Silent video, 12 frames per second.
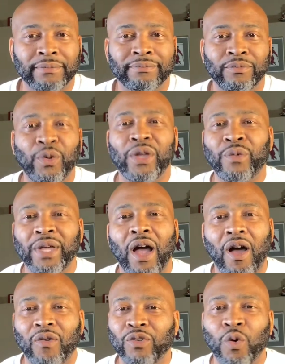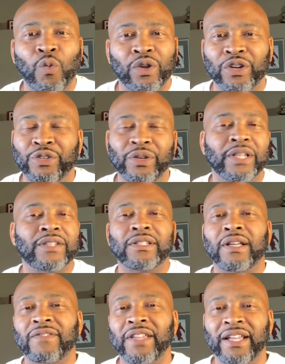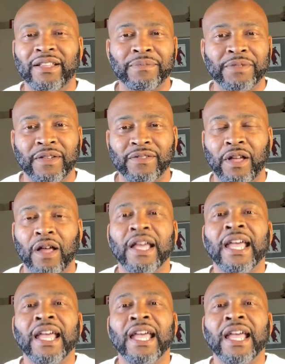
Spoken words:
We all know one or two that just love to hear themselves talk.